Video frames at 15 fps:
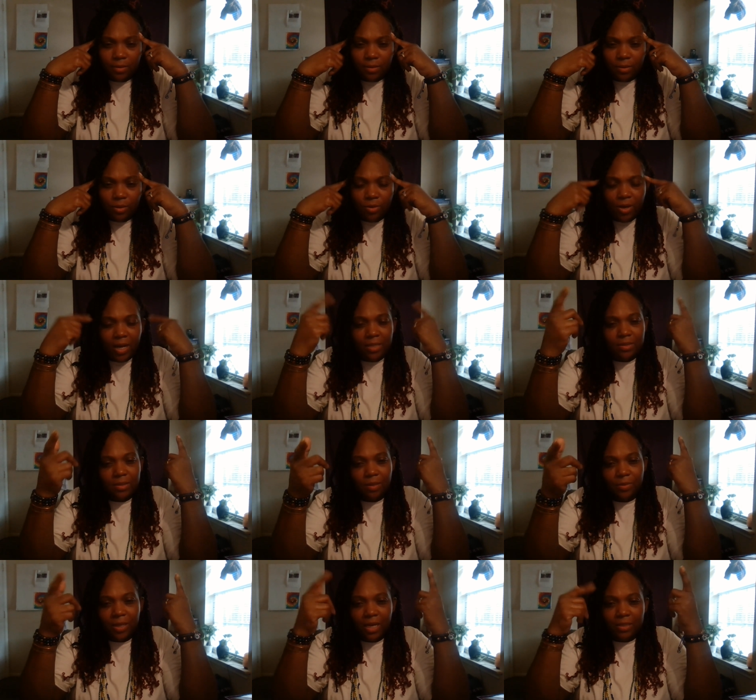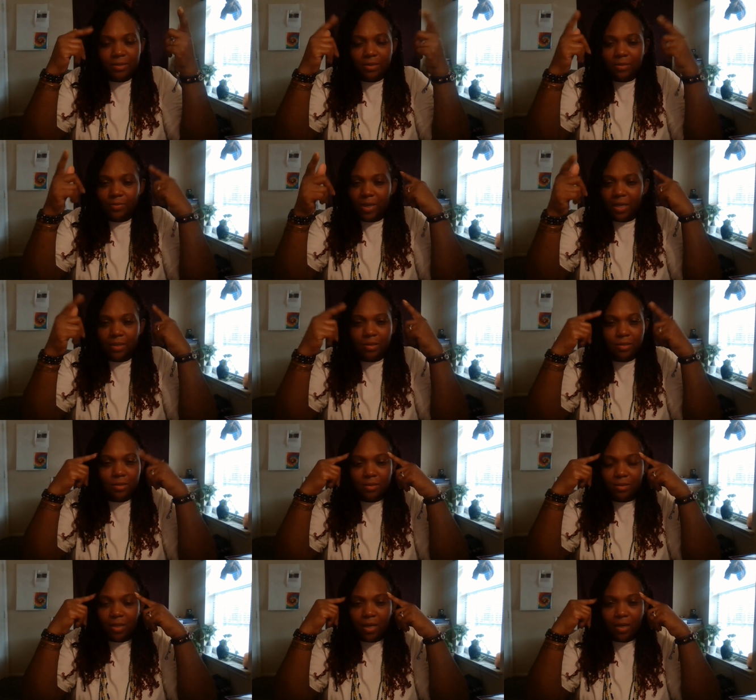You know, our subconscious mind is
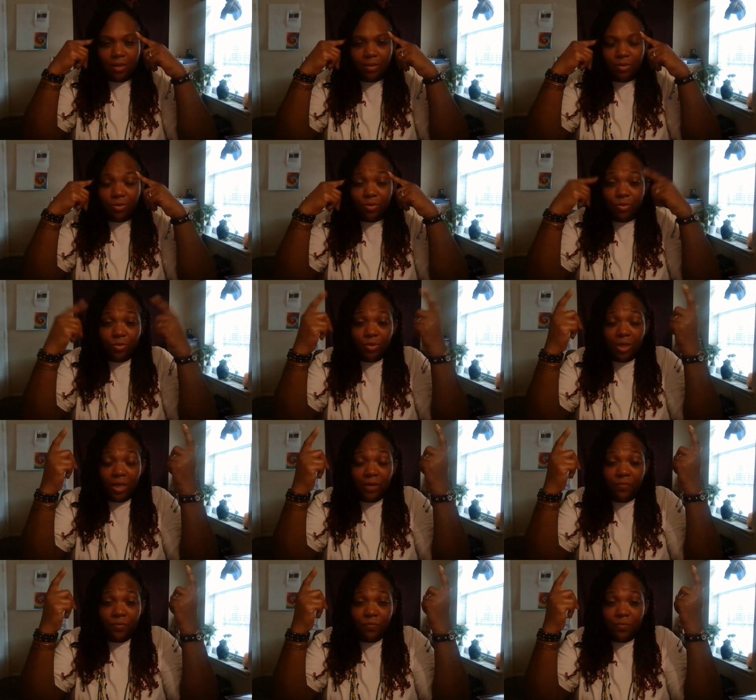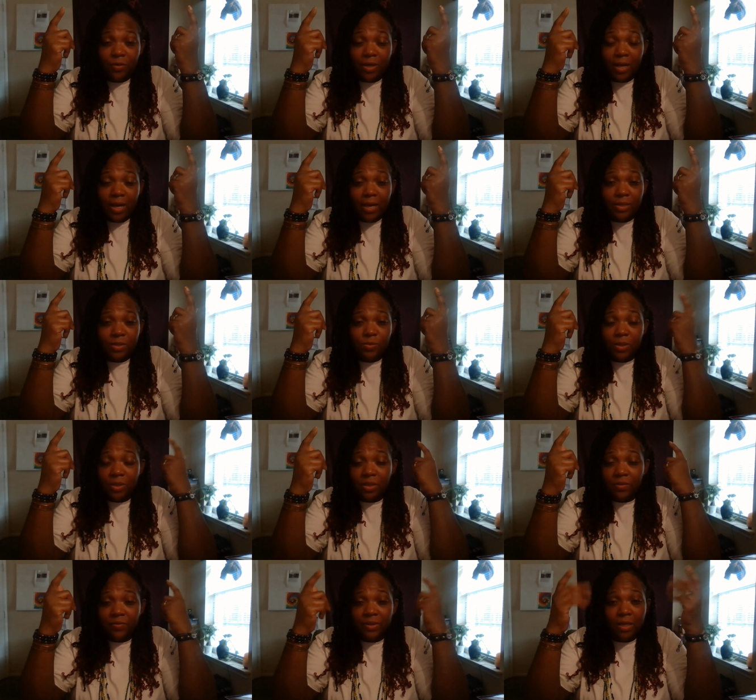just like, you know, if you realize we
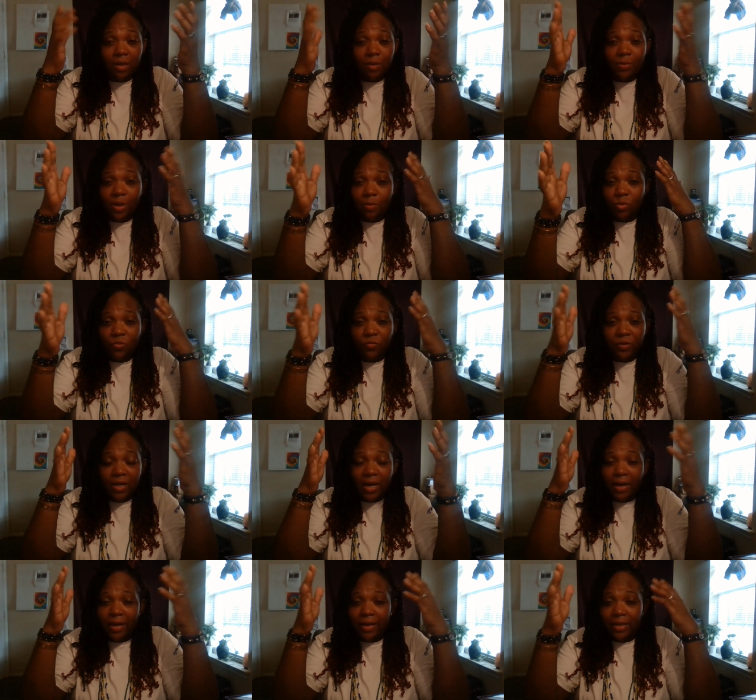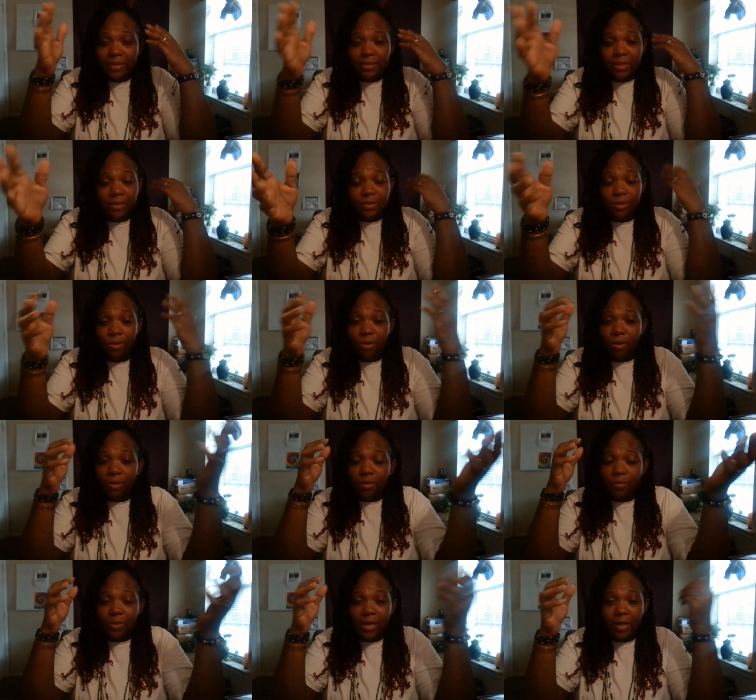don't even think about moving our hands, that's on
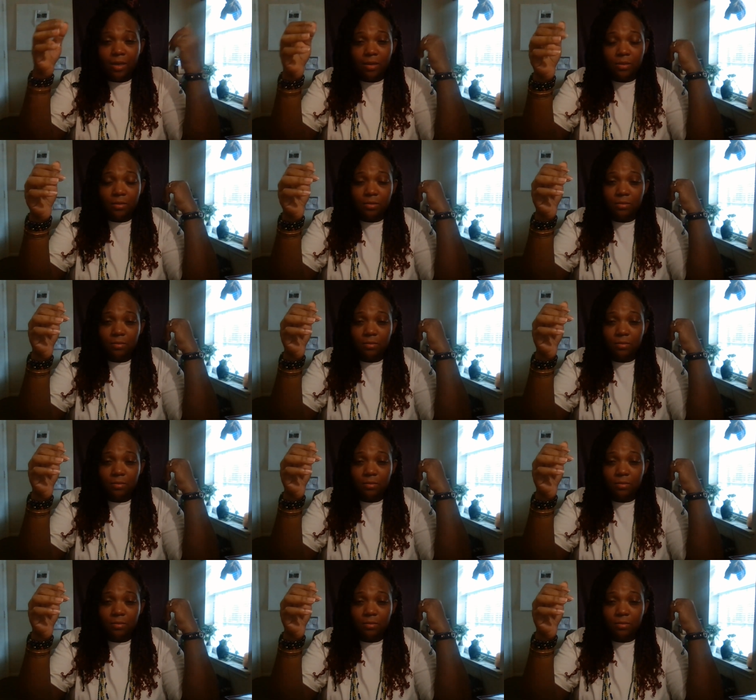autopilot.